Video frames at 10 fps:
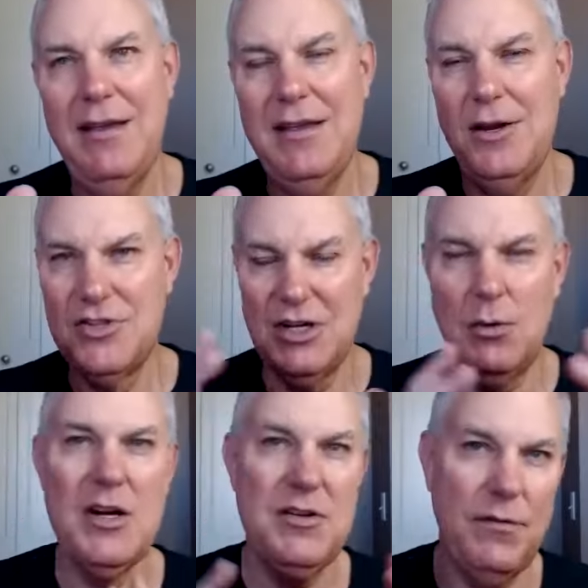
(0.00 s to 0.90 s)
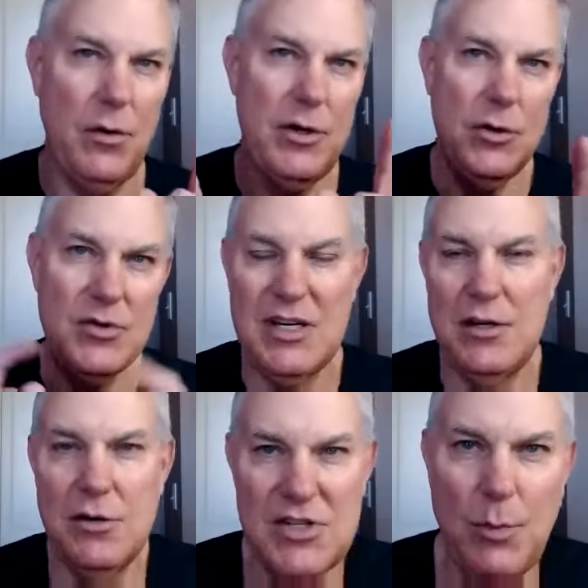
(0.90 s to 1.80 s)
here's a question for you. Who's in
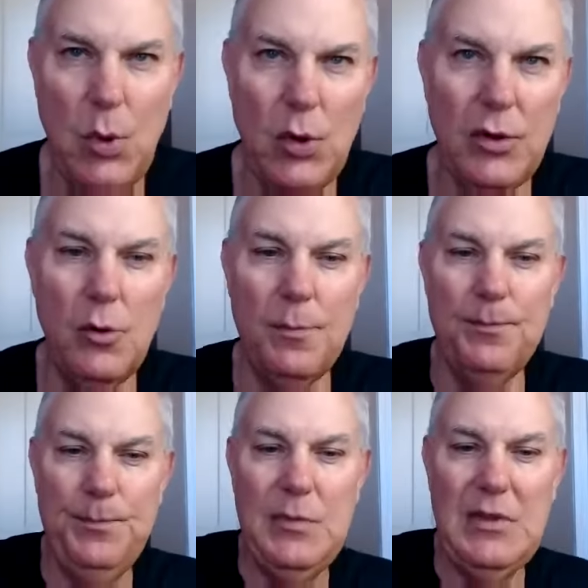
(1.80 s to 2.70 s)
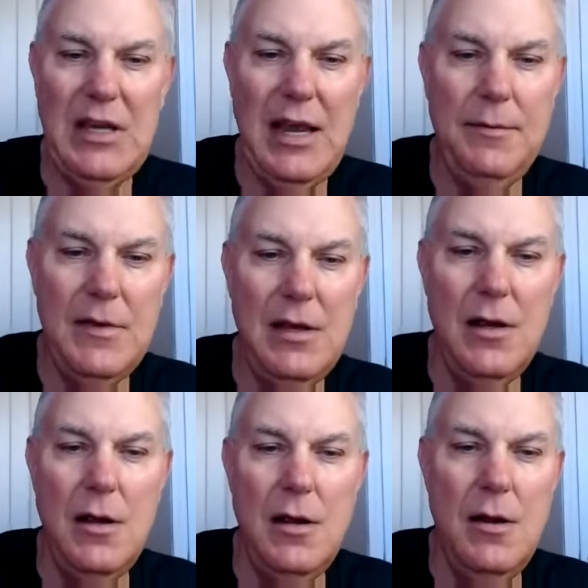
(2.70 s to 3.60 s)
your support group? Okay.
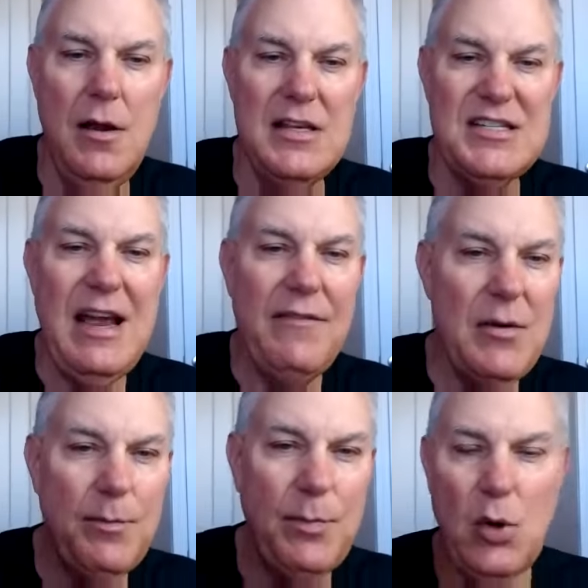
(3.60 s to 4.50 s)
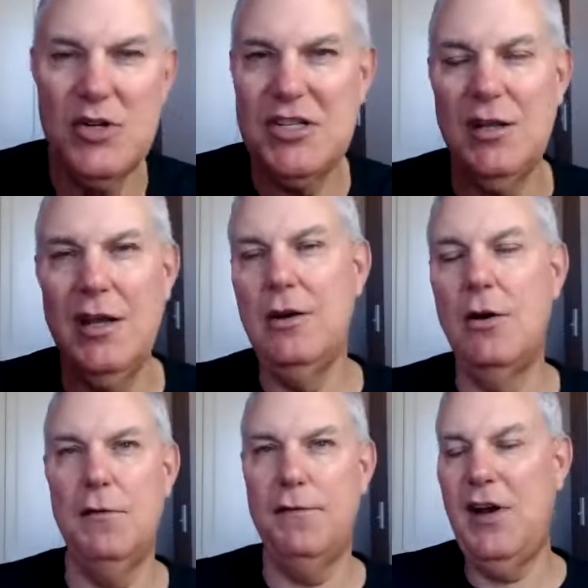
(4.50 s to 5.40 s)
7, personally know
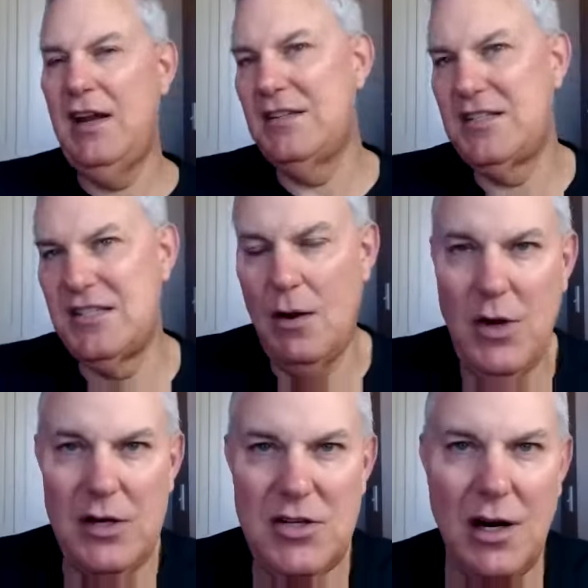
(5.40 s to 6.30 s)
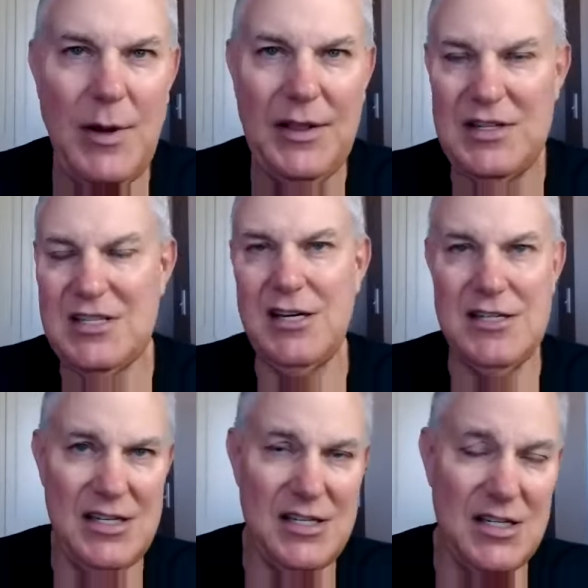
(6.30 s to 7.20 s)
your finances. I want to talk about this because
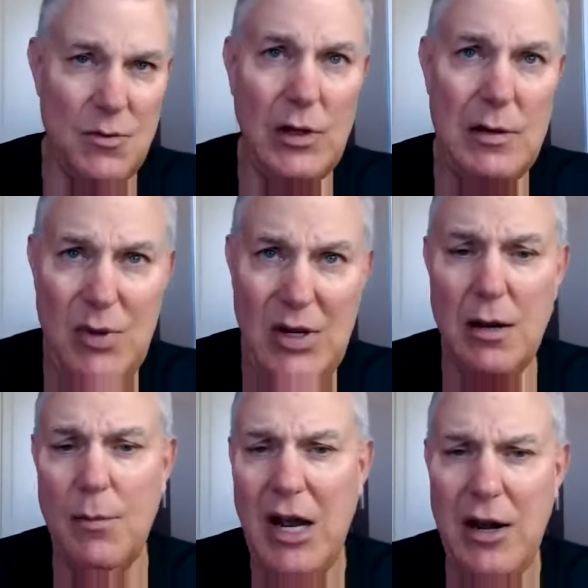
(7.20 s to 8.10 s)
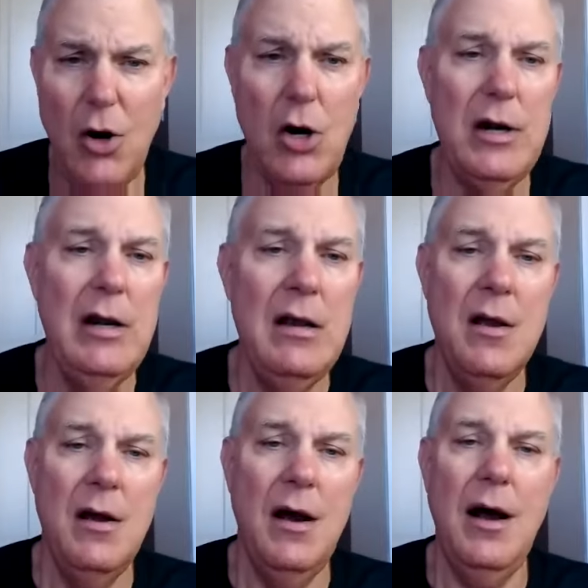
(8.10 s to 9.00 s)
this is really big on my heart.
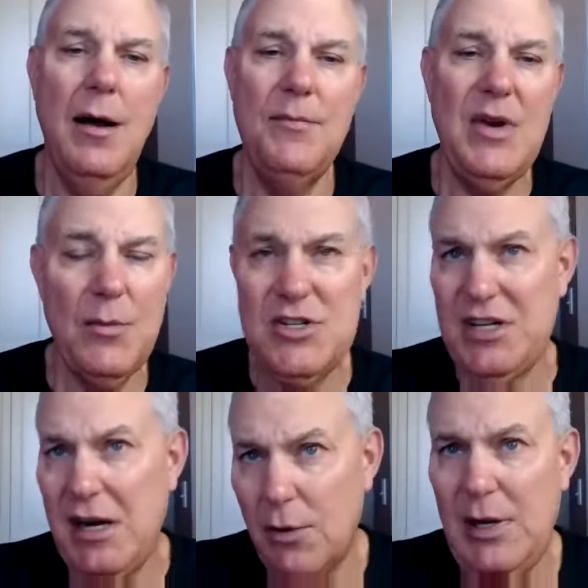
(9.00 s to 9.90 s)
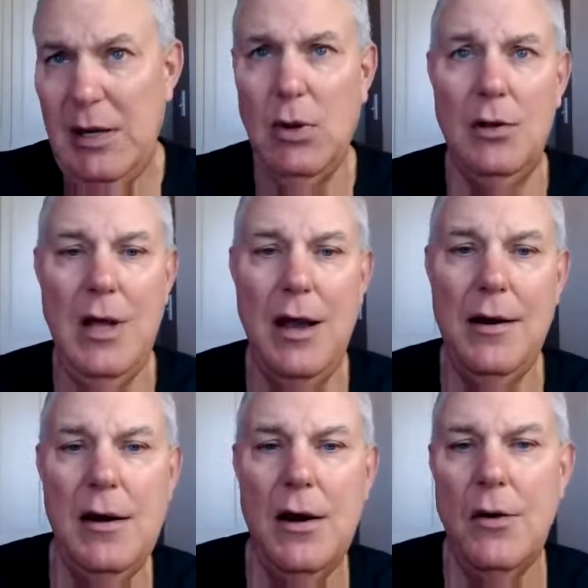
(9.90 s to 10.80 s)
Numbers scare people a lot,
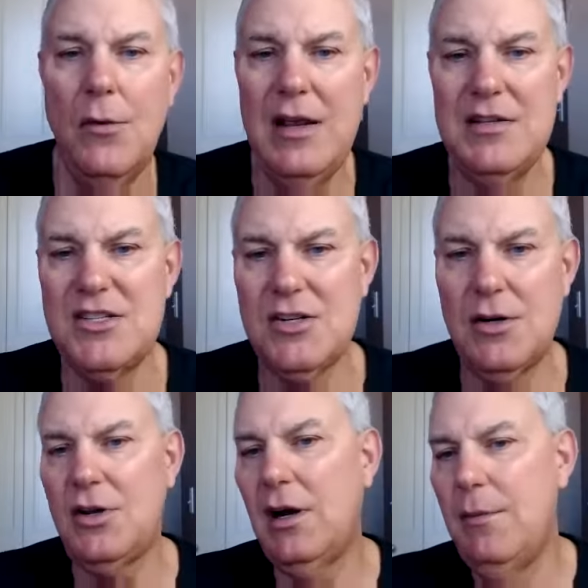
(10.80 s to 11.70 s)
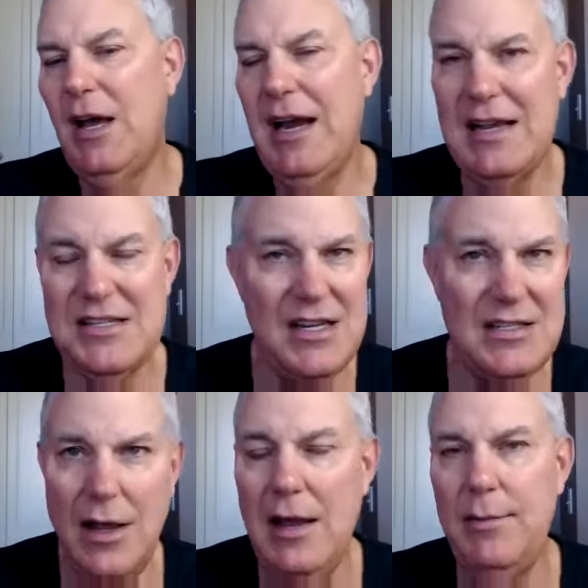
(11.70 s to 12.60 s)
right? Start talking about assets,
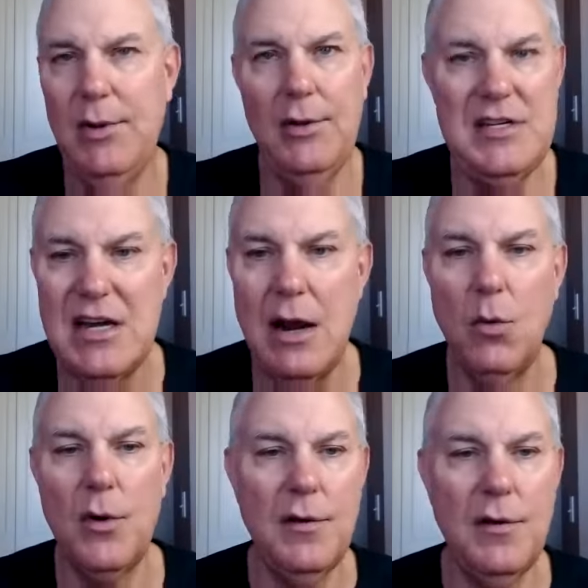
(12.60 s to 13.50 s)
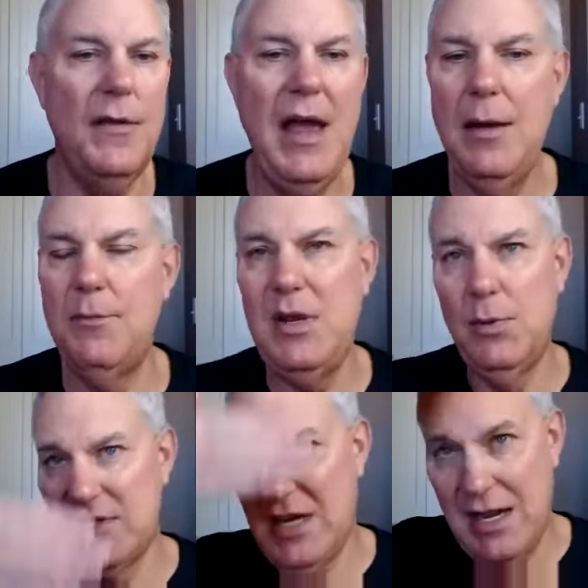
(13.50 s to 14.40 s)
liabilities, net worth, and all that, and
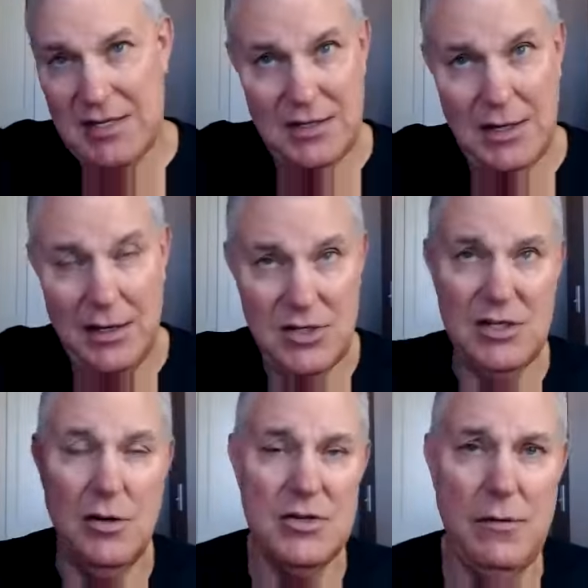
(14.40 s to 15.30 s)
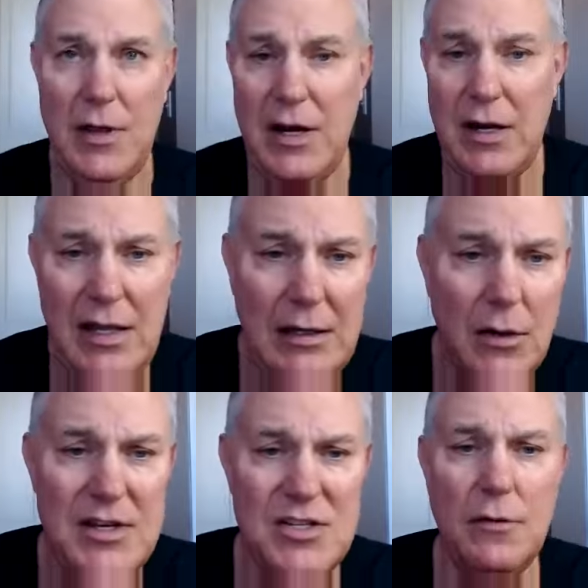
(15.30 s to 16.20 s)
people's eyes kind of just goes over the head. They
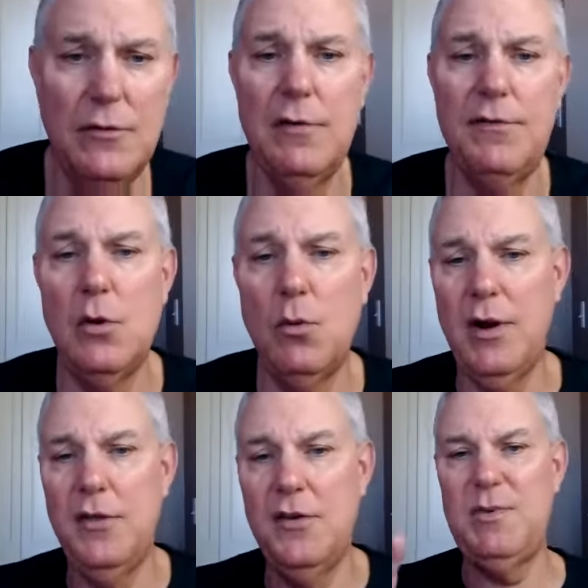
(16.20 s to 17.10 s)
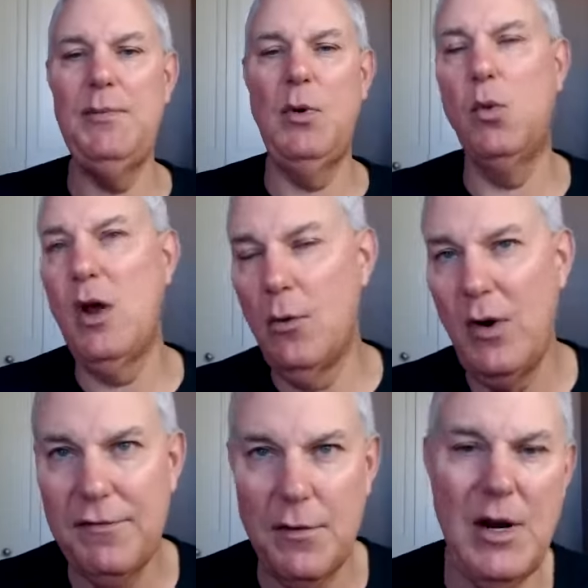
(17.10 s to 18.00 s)
glaze over. If you're one of those people run
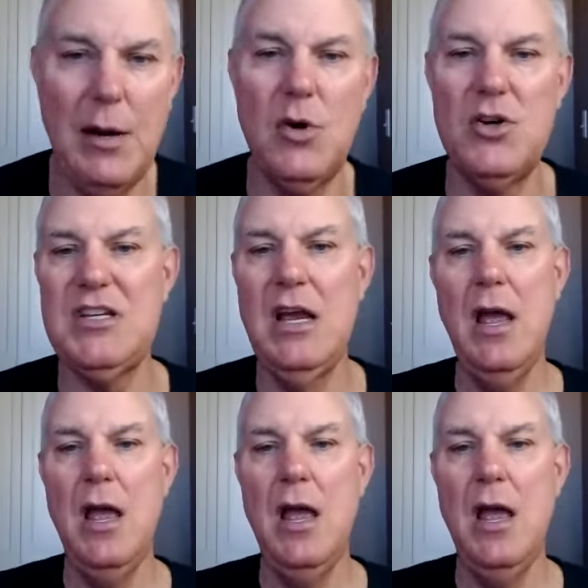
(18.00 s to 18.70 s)
away from numbers,